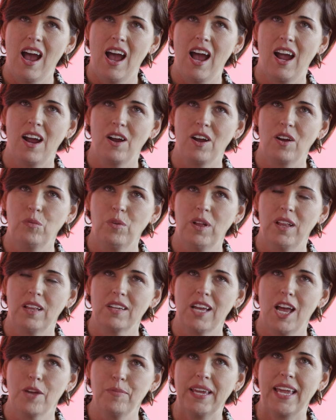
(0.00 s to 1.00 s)
Uh, well,
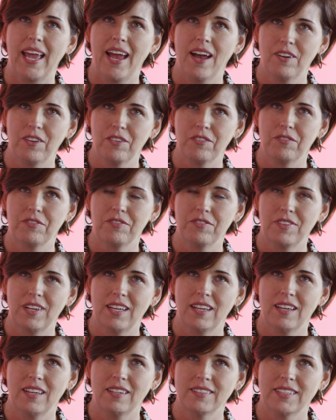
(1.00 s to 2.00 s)
coming out of
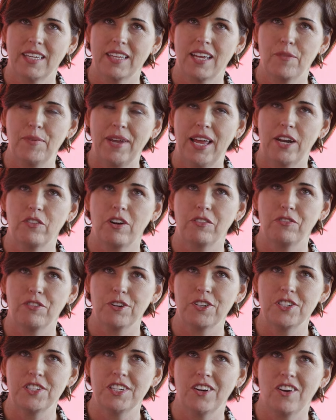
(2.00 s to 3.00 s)
uh, I'll say coming out of our
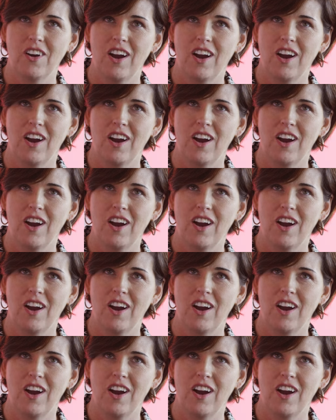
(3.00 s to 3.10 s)
first year,